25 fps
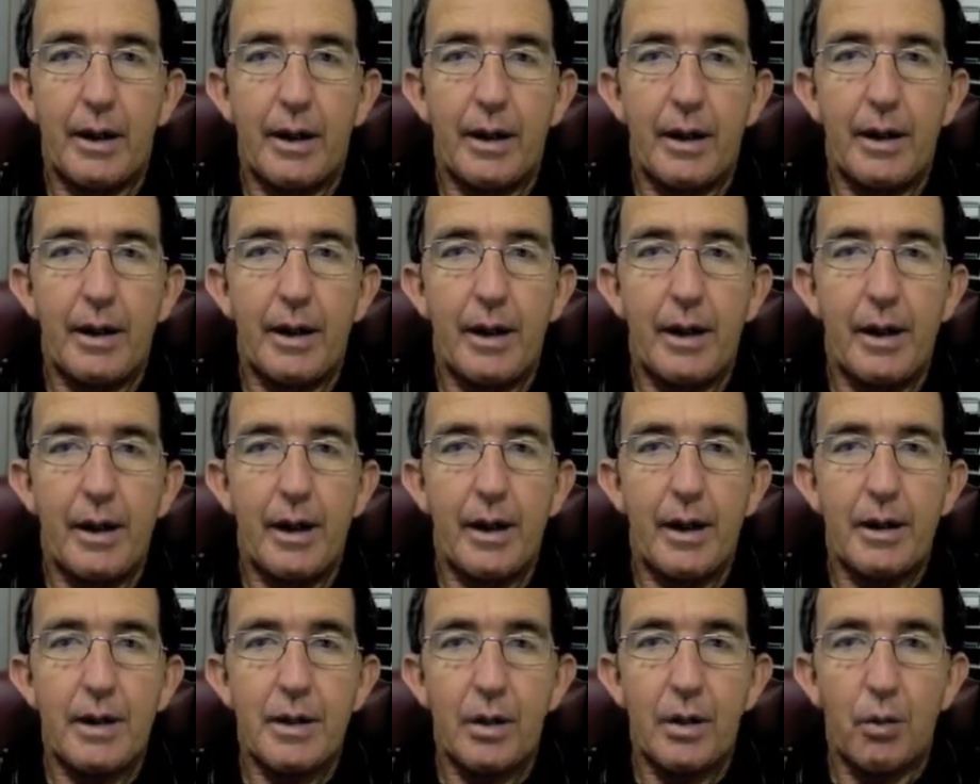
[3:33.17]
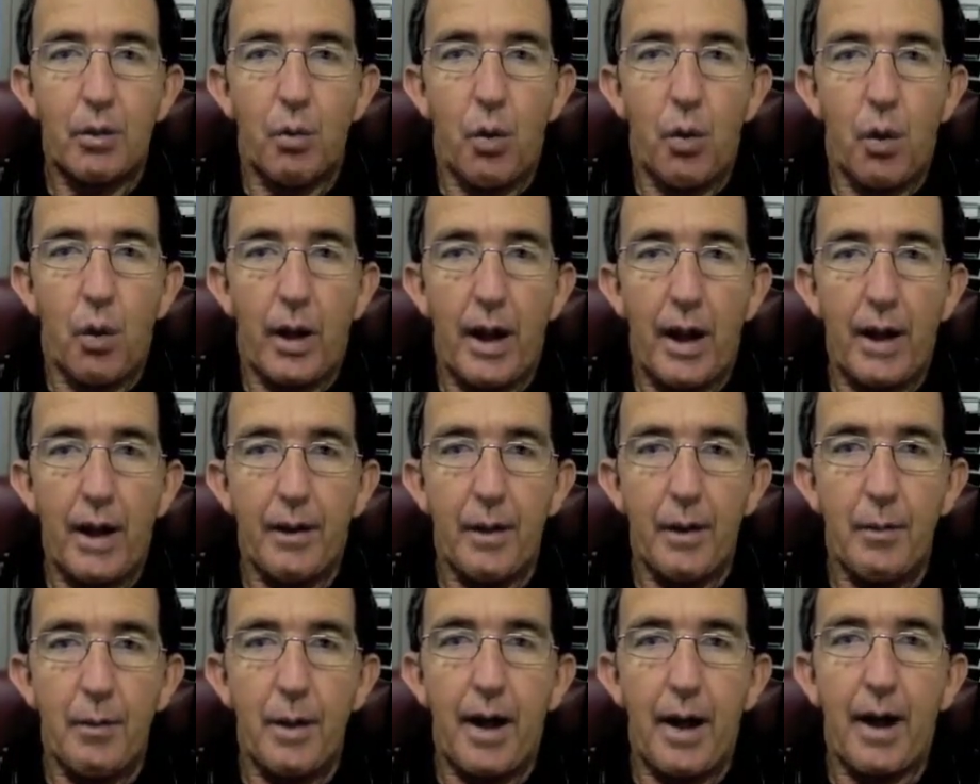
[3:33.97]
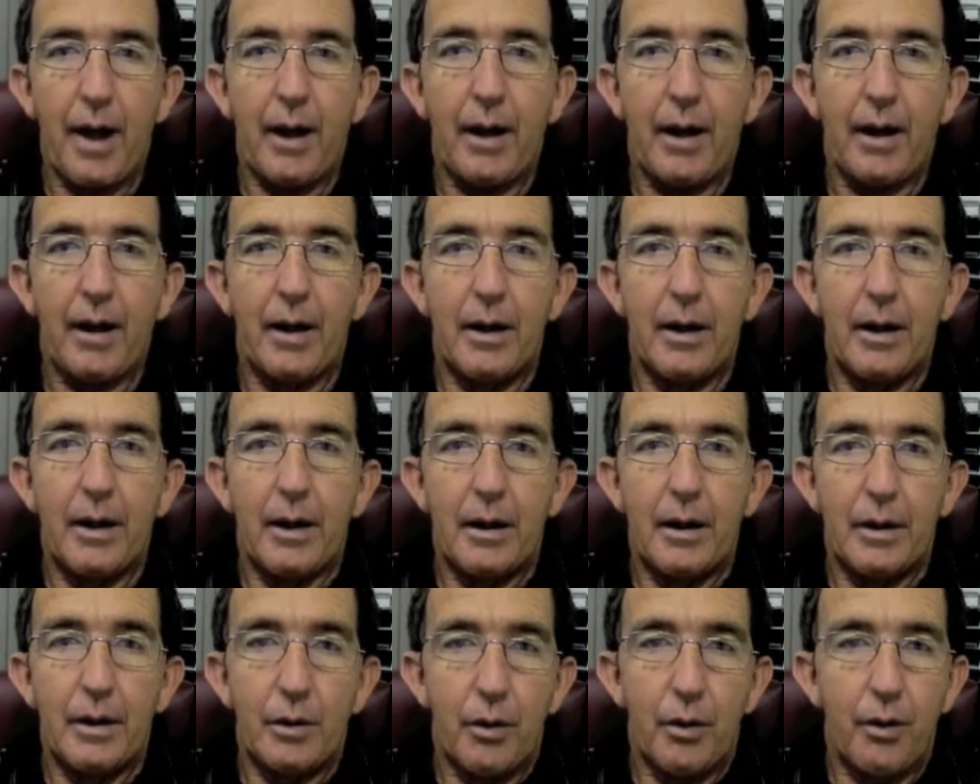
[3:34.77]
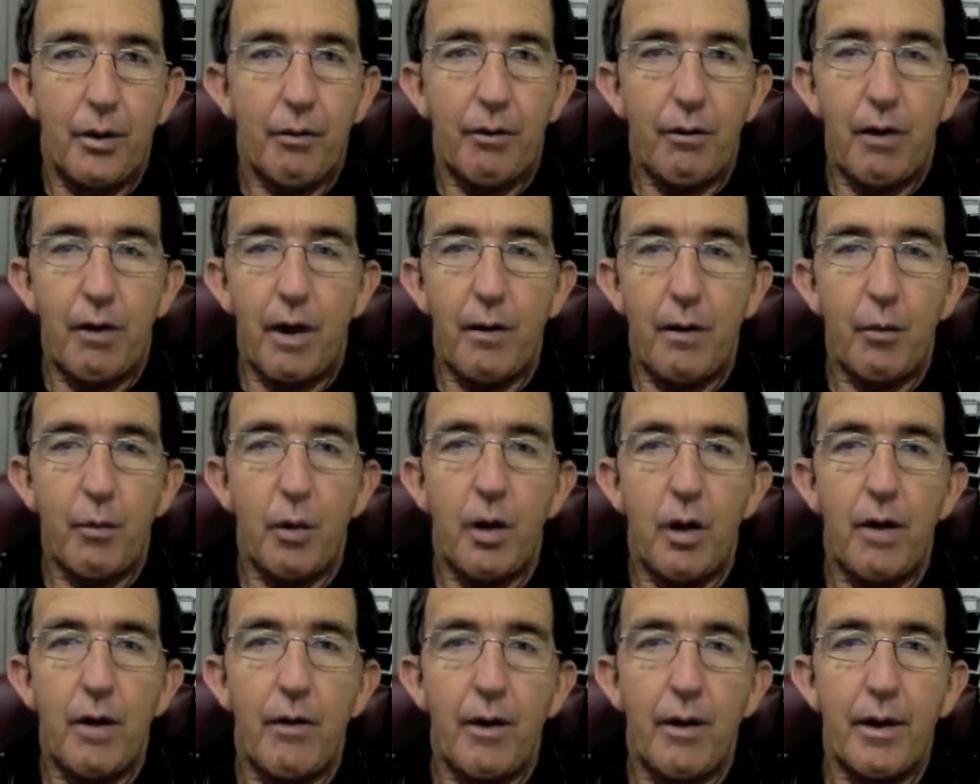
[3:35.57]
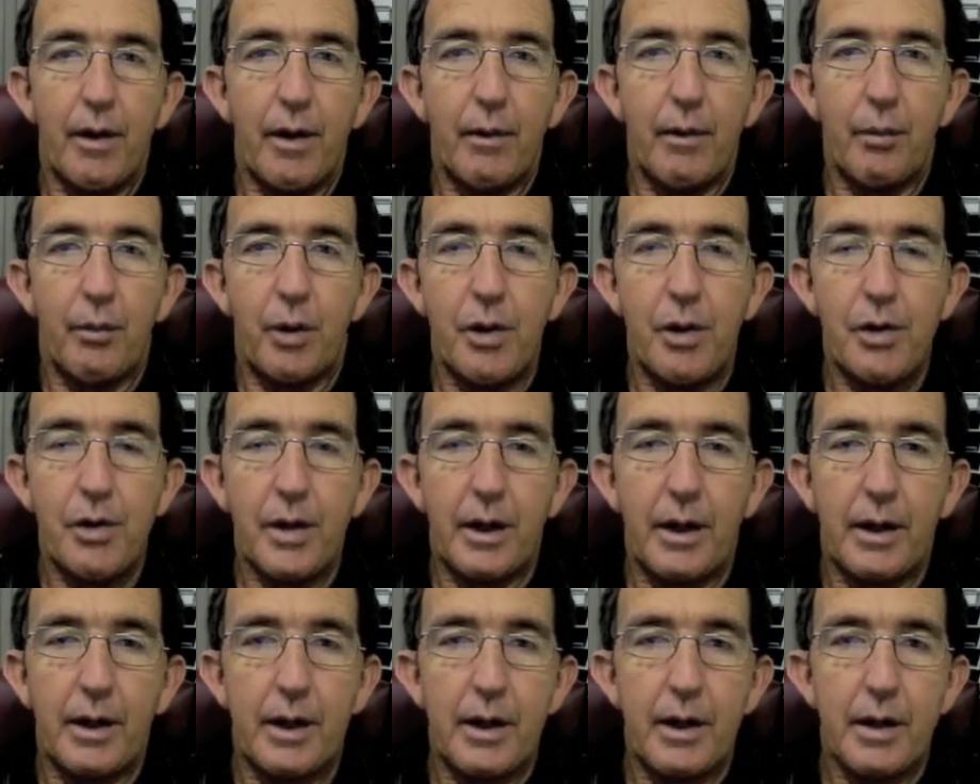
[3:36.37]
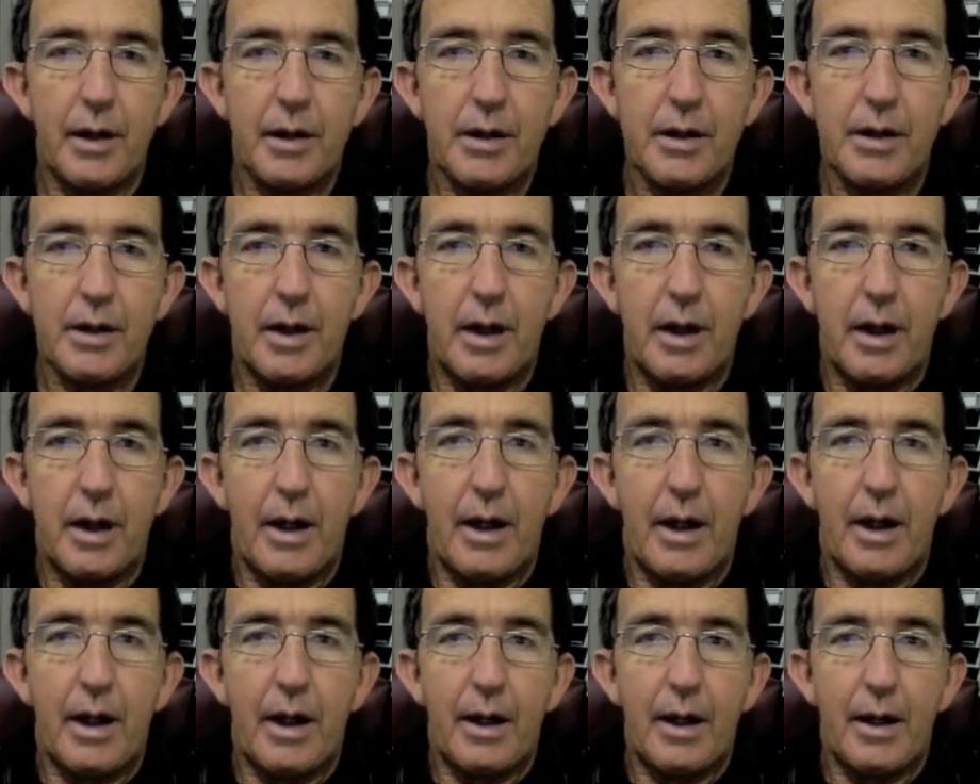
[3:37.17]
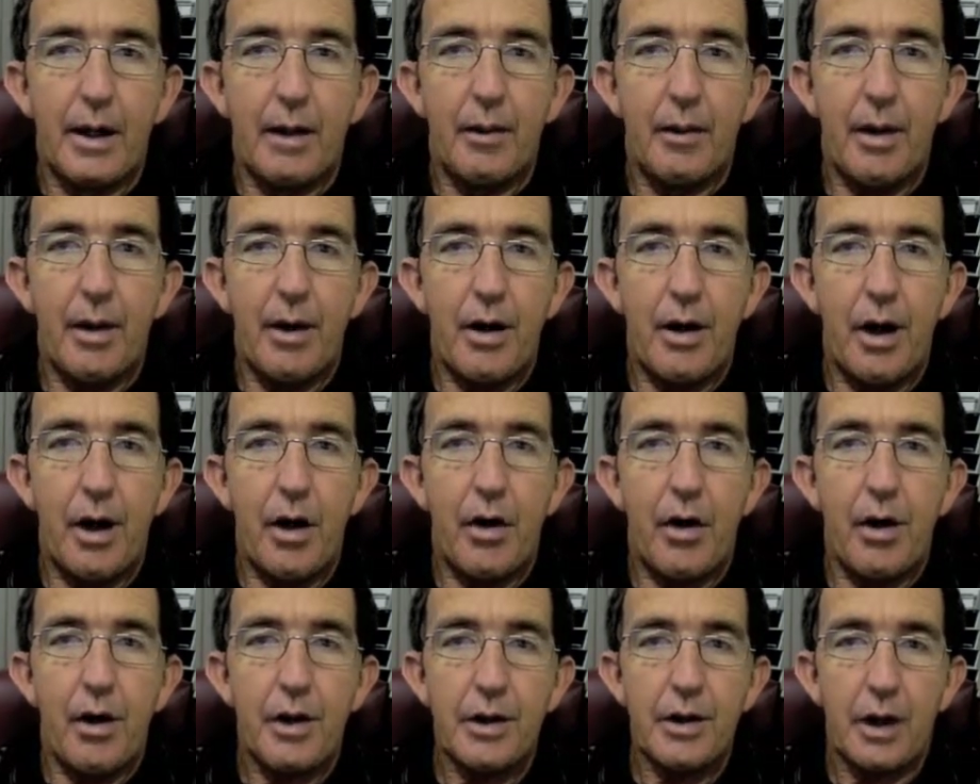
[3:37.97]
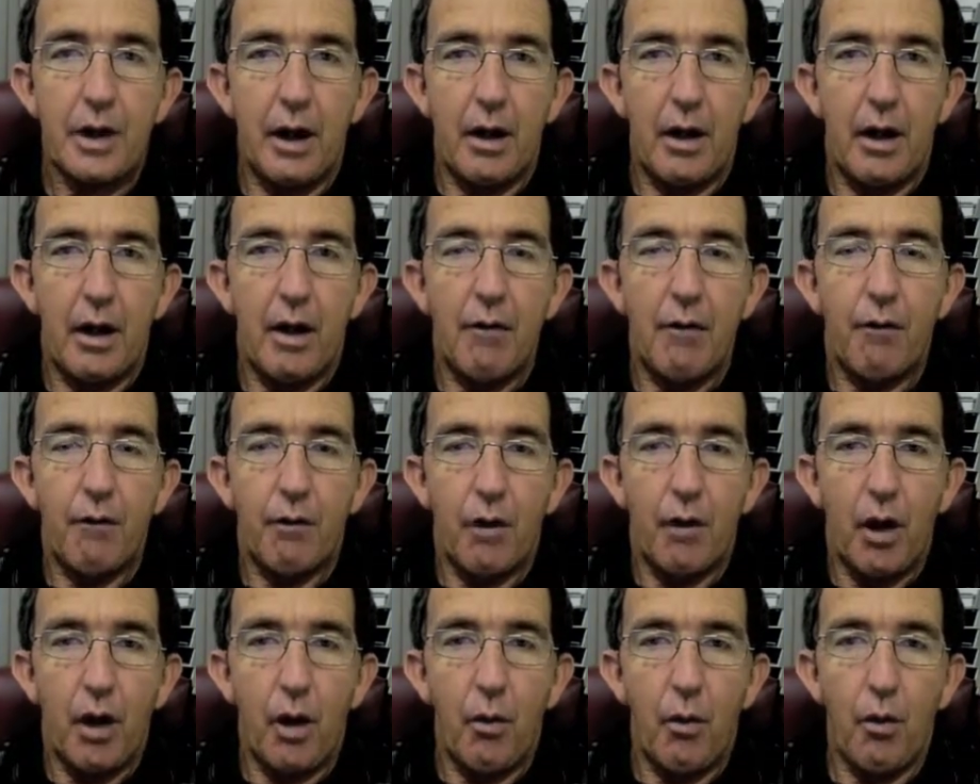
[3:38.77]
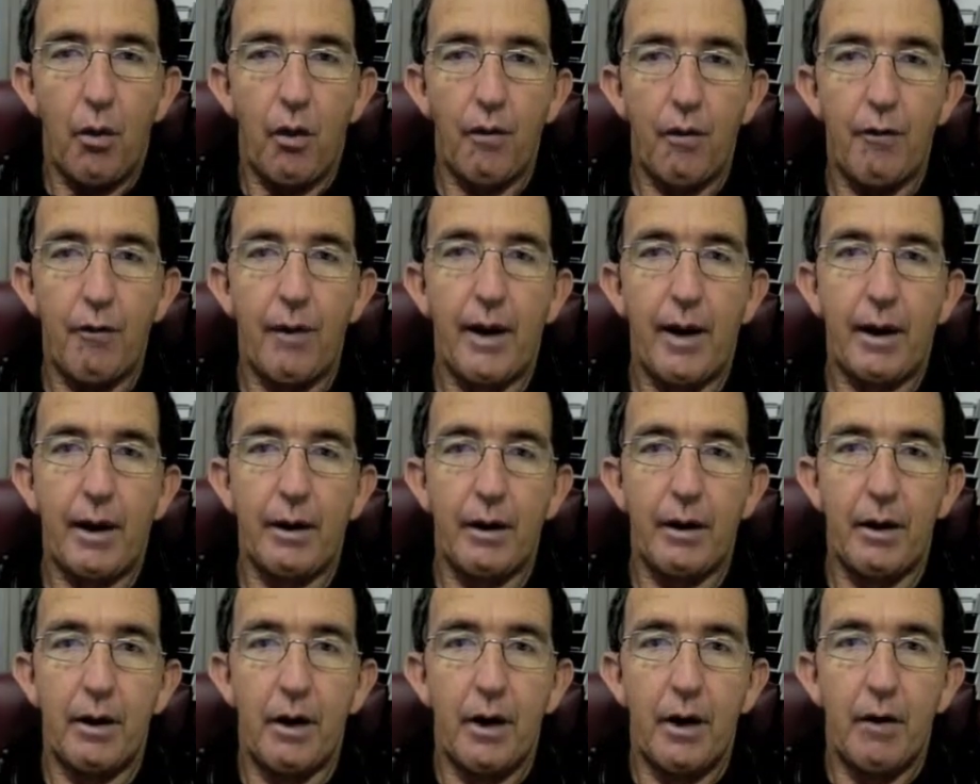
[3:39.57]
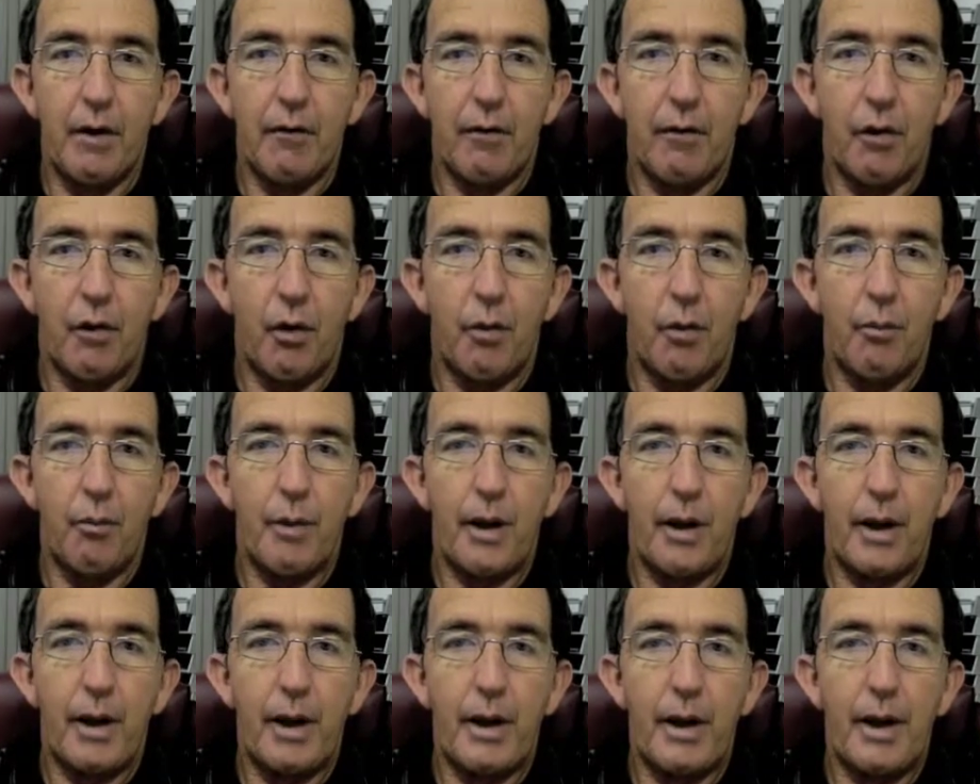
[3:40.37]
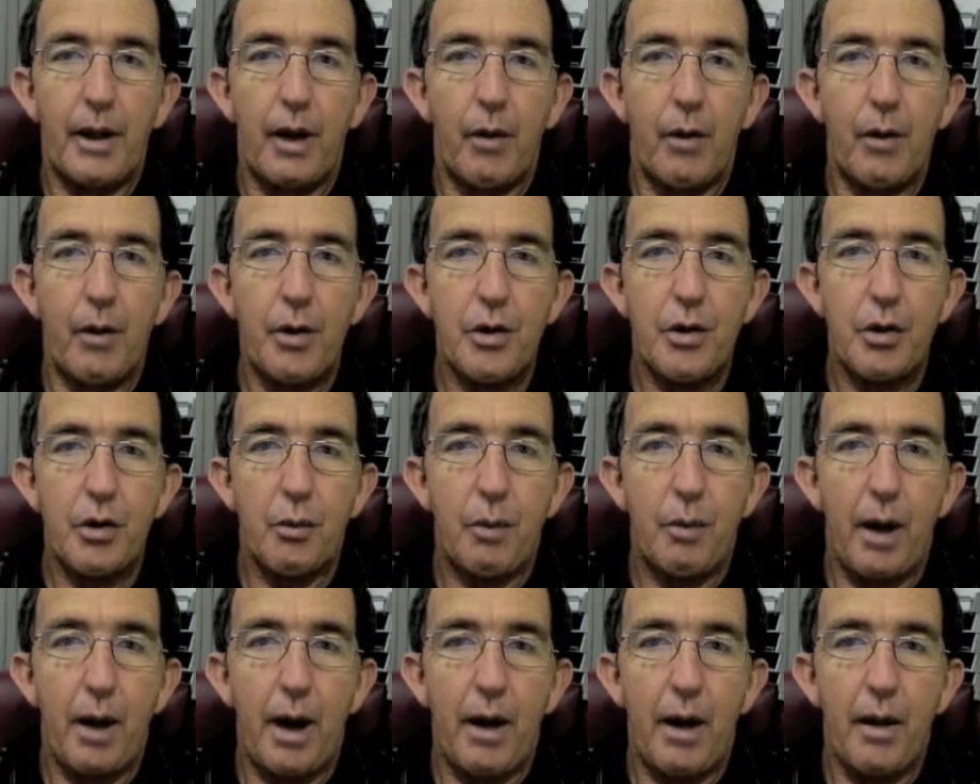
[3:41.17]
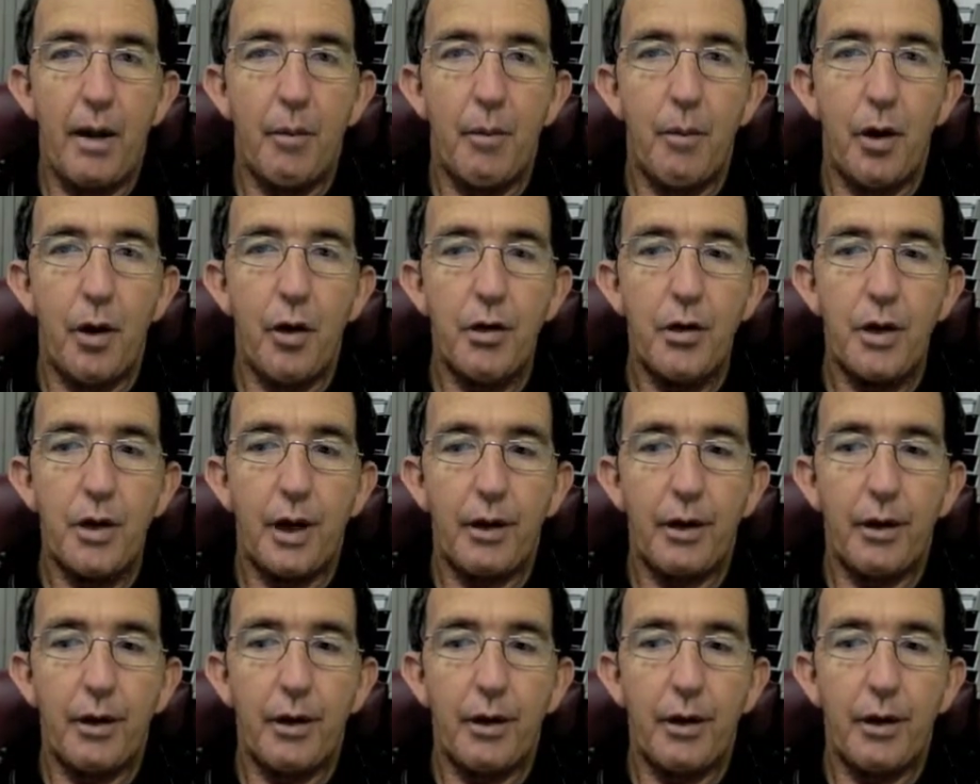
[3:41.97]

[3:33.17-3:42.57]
It needs to walk out the back or the front, wherever the project is, and know that it's a flow-on effect from the original part of the project.